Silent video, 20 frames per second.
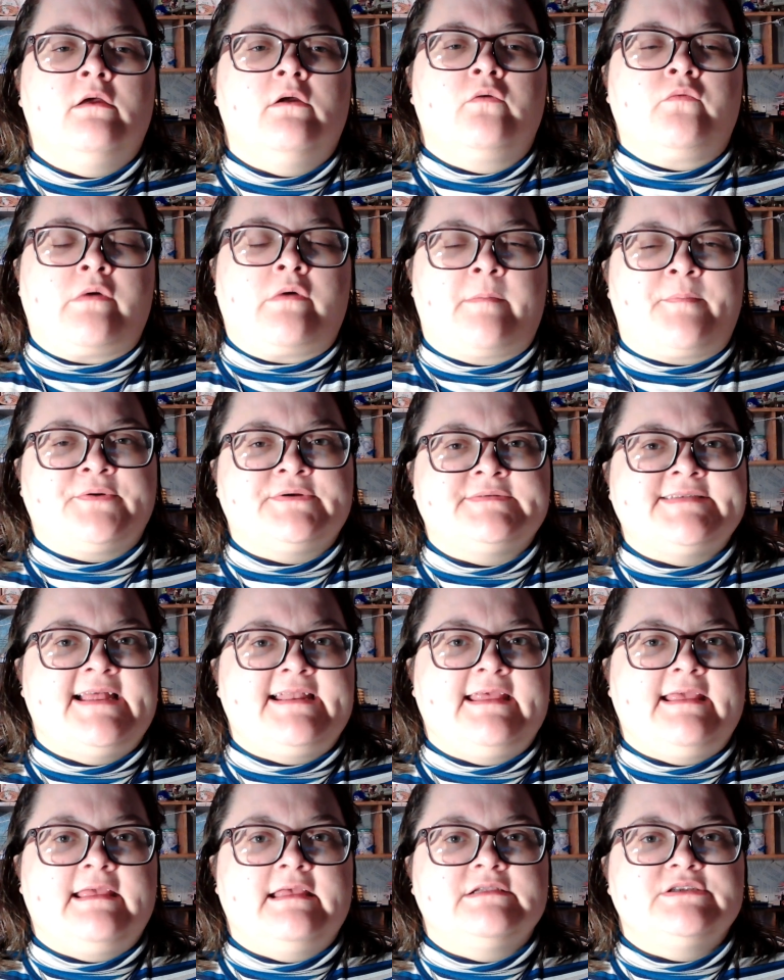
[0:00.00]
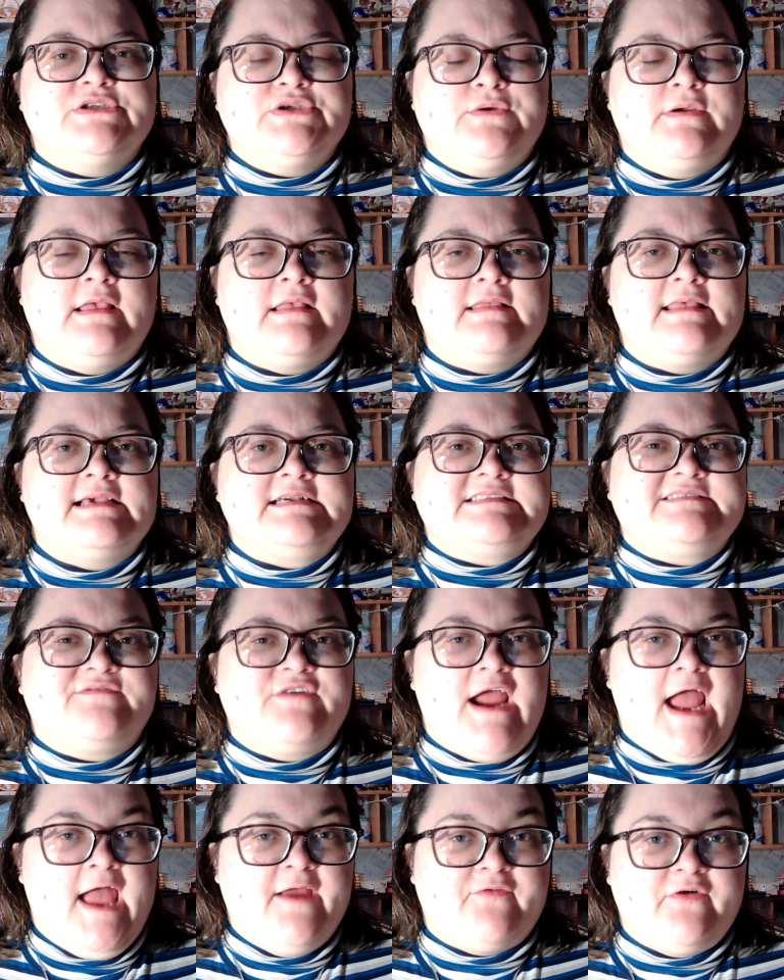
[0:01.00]
representing and doing things for
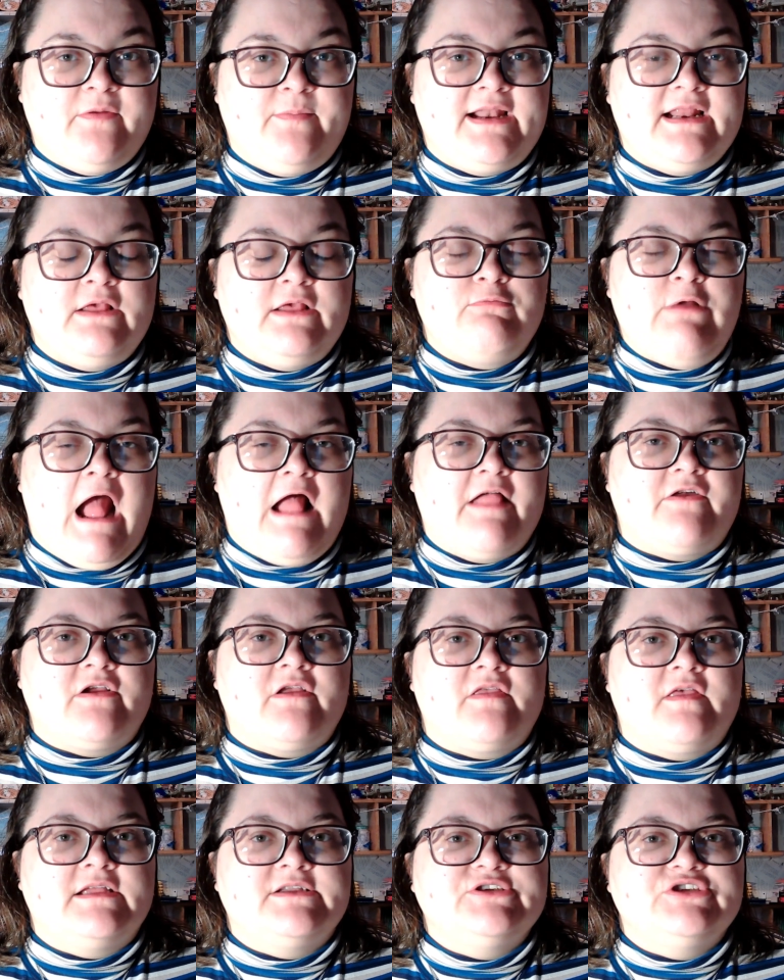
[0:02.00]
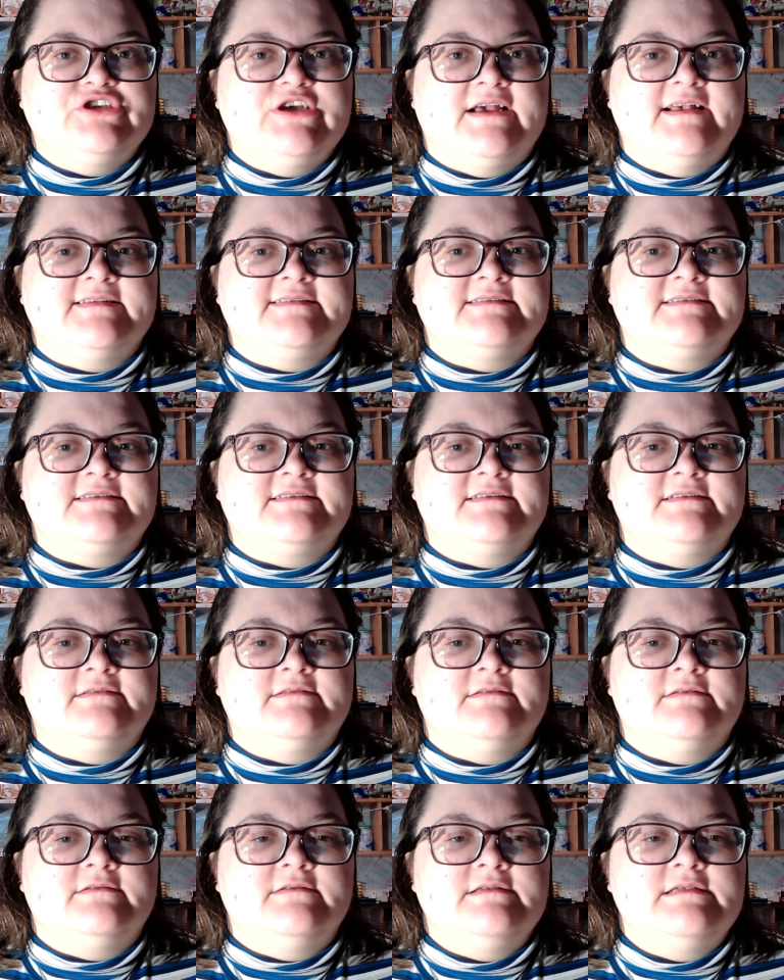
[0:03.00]
everybody rather than just
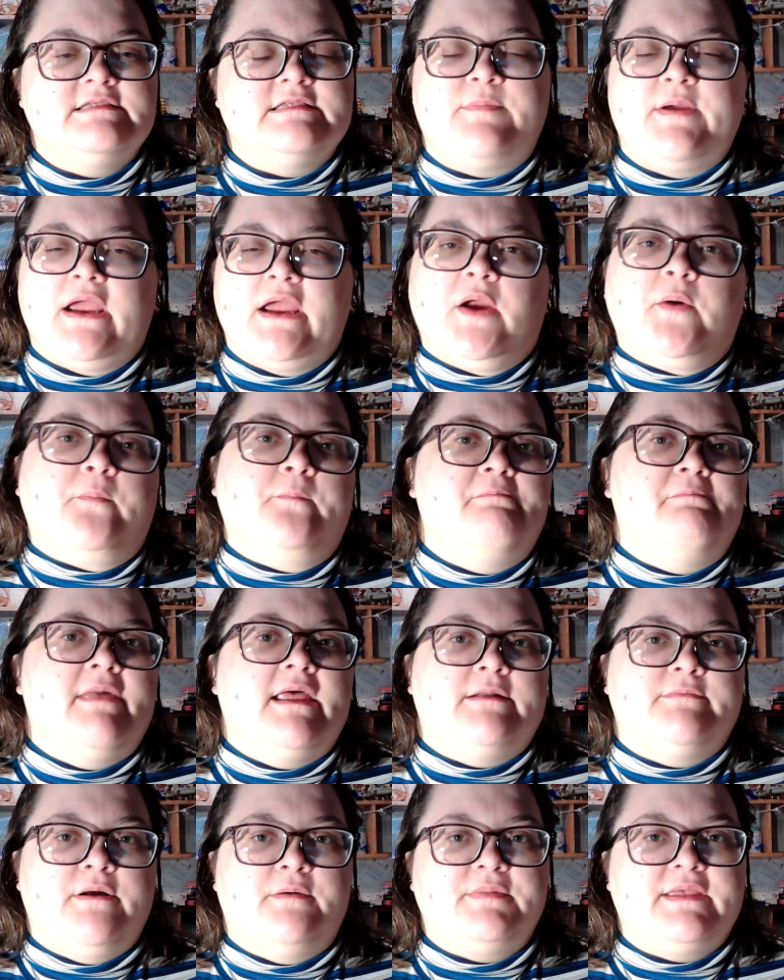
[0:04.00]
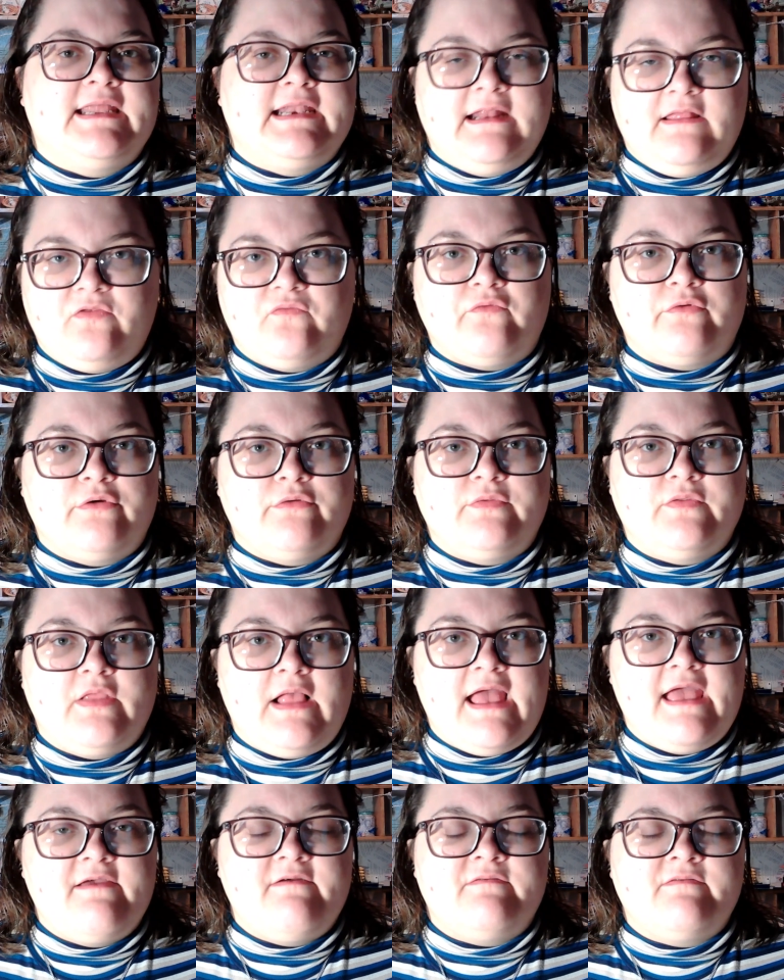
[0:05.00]
the bare minimum getting through
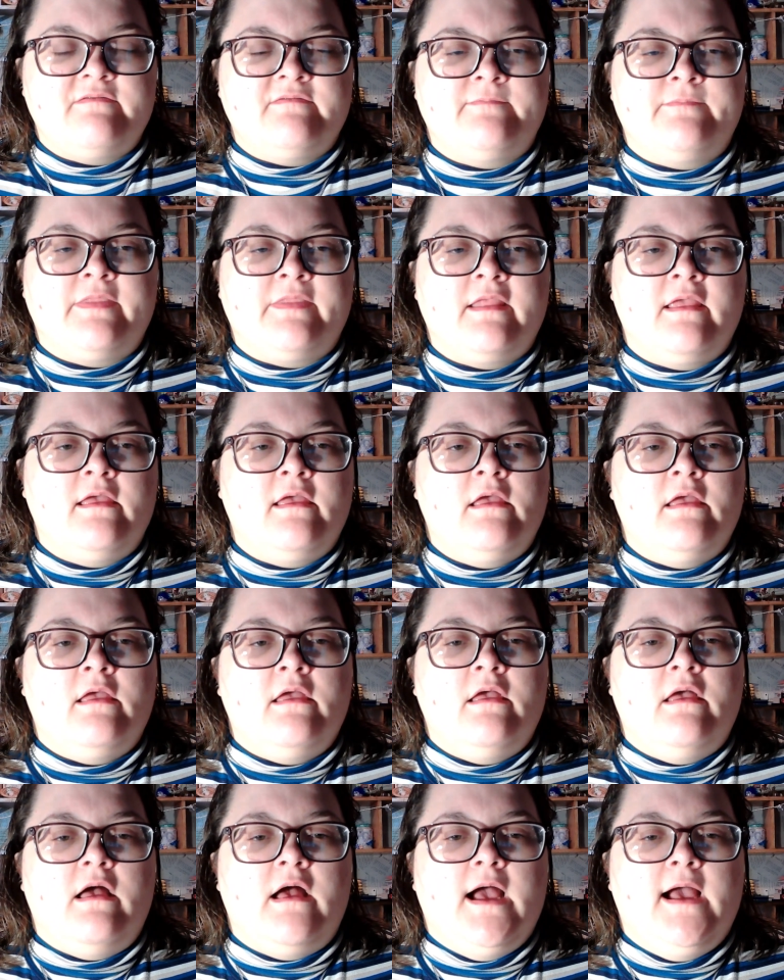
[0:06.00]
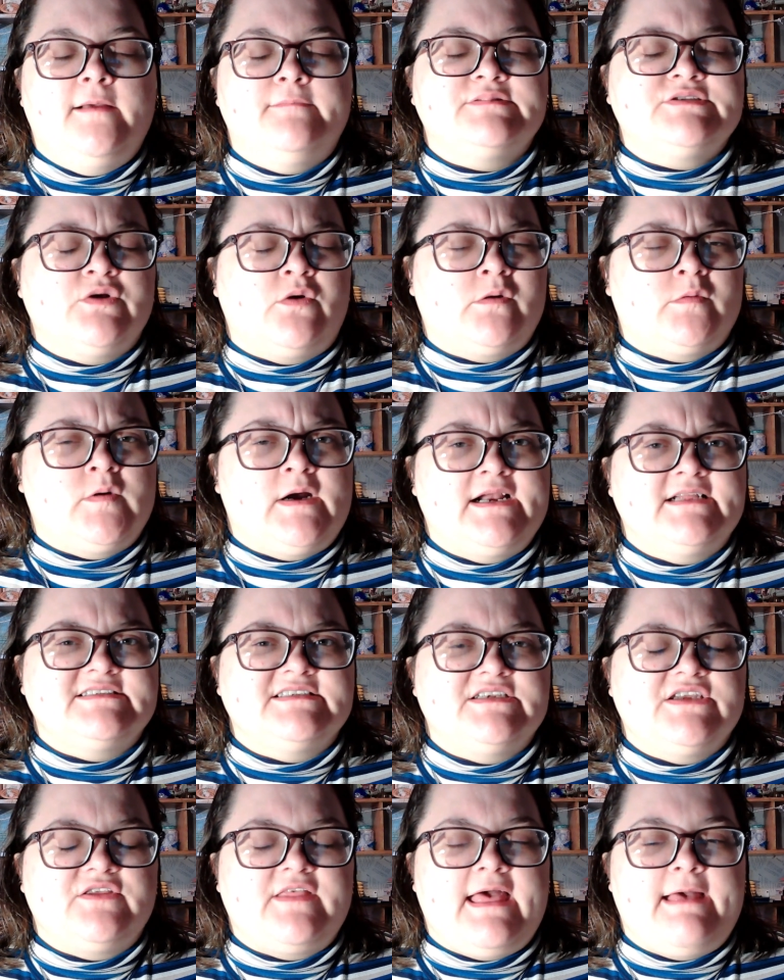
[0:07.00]
life. So we're wanting
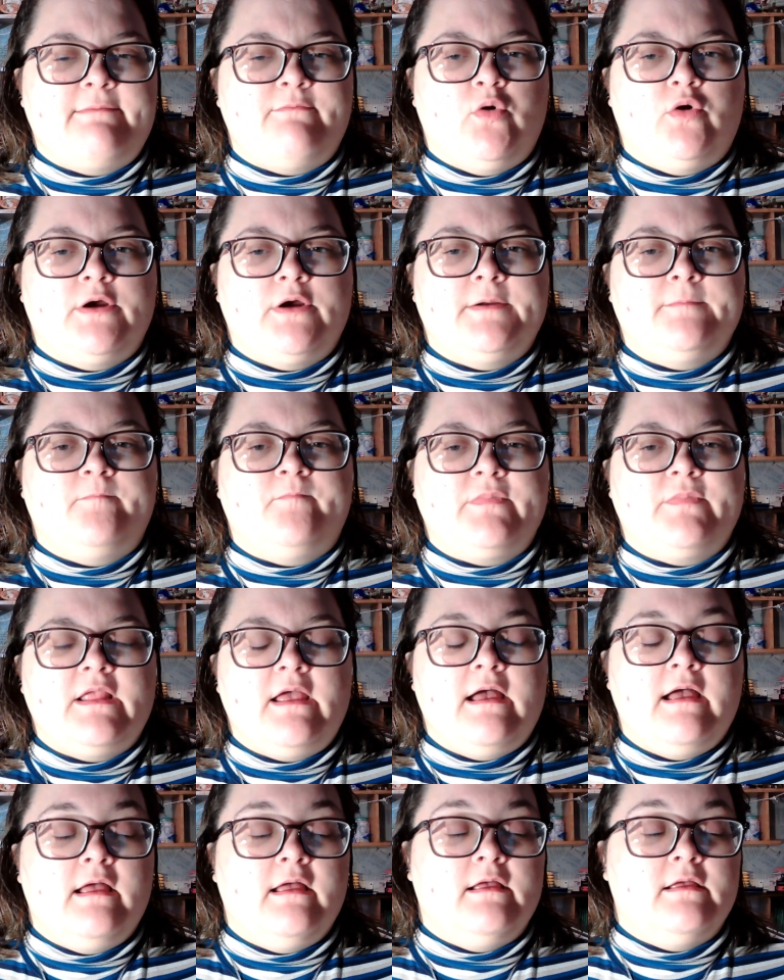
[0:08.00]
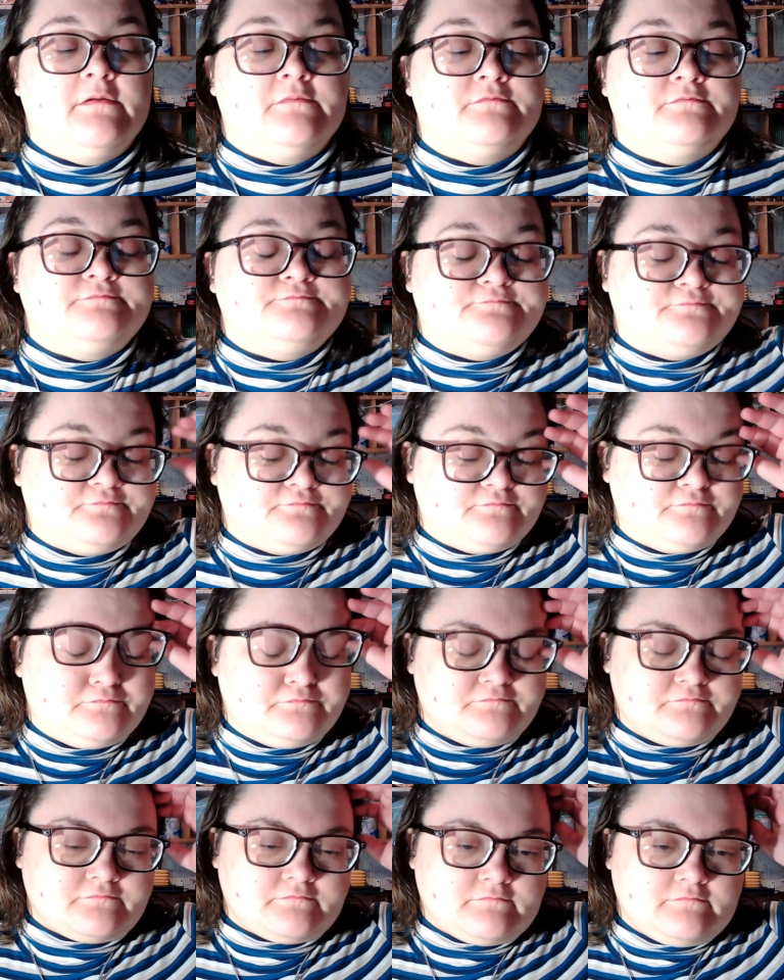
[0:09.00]
to do that more.
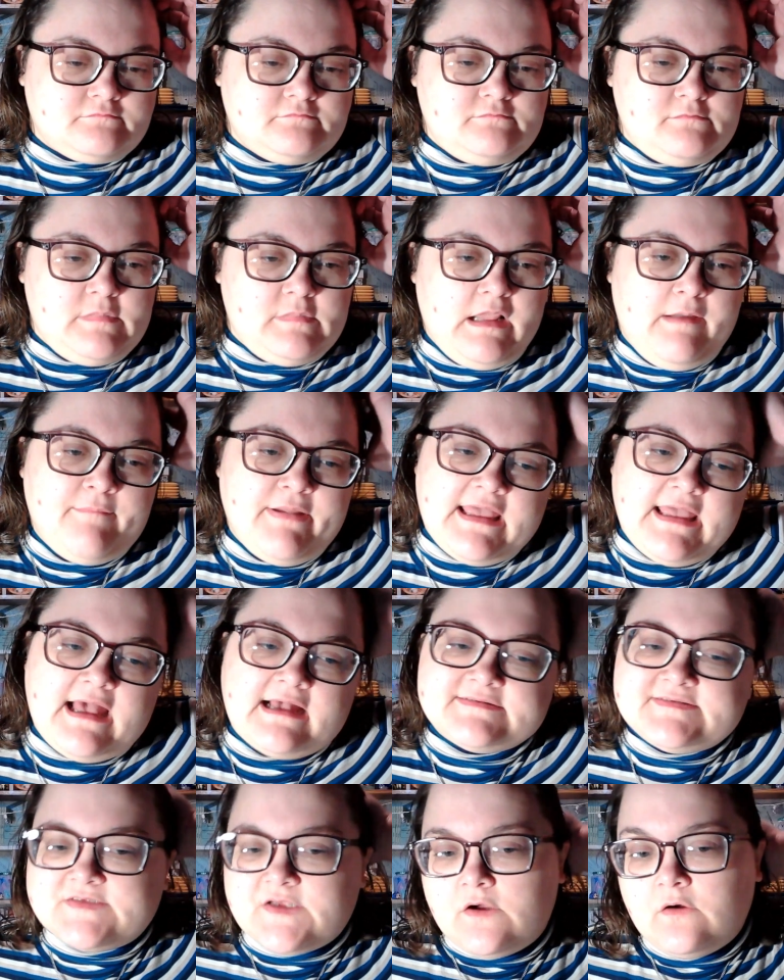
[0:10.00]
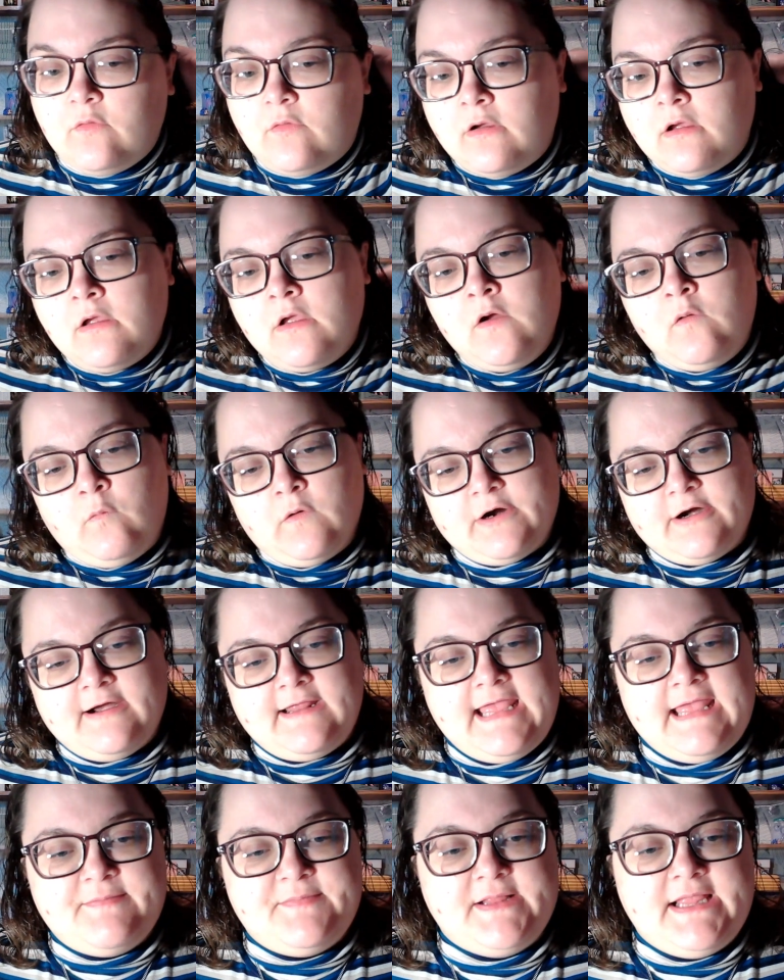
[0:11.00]
But yeah, so what our
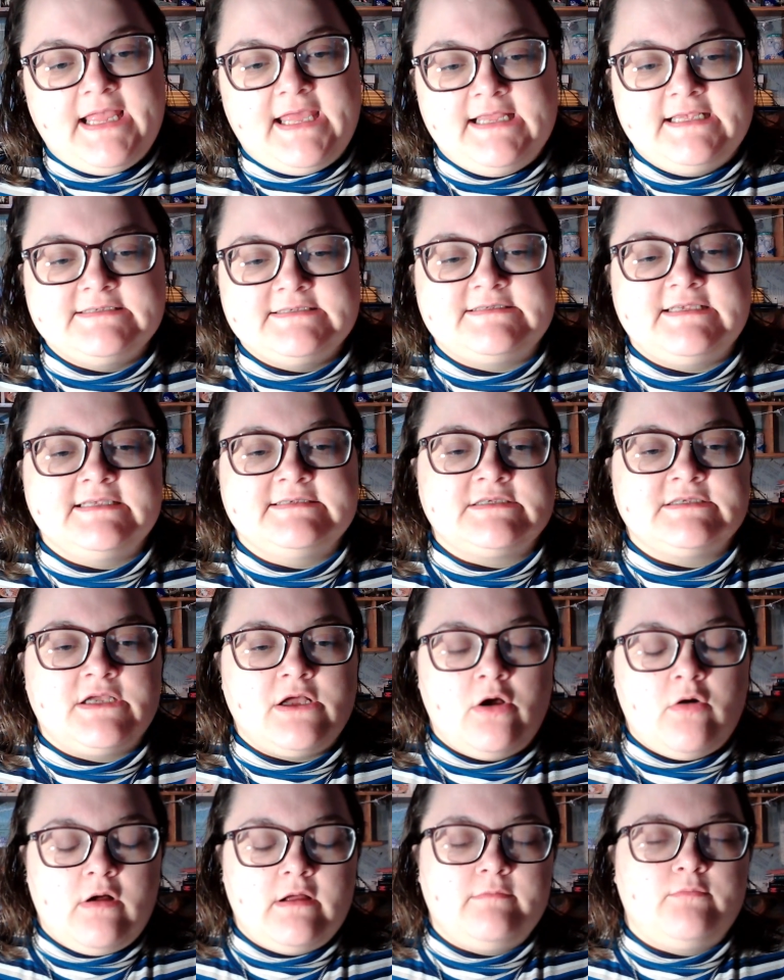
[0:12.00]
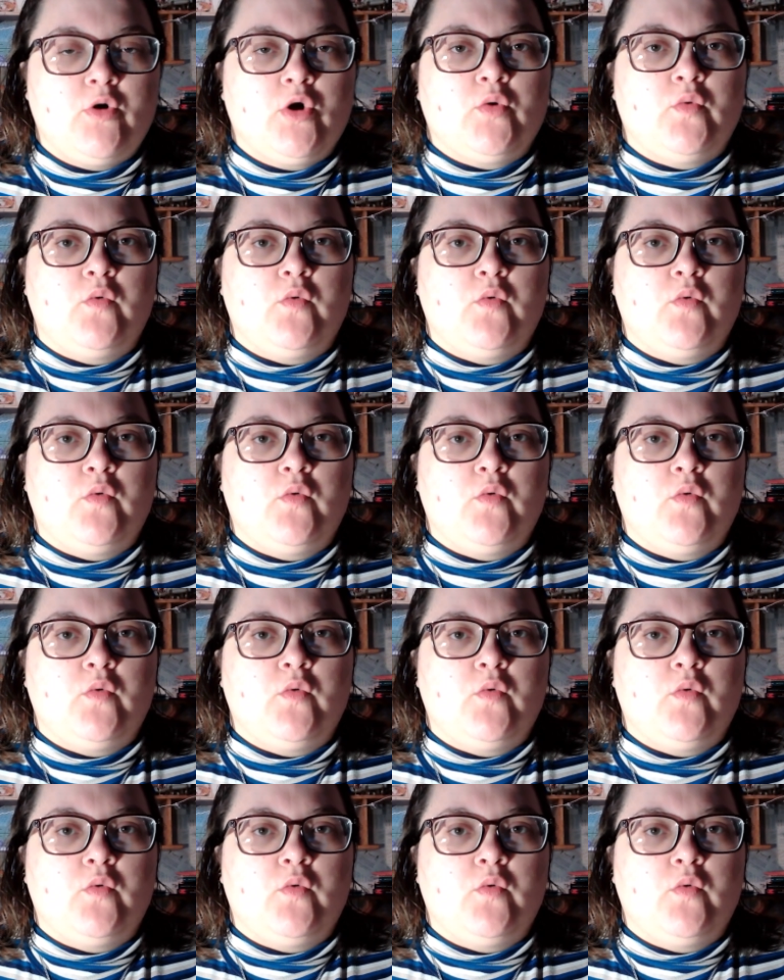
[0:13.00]
game plan is go on more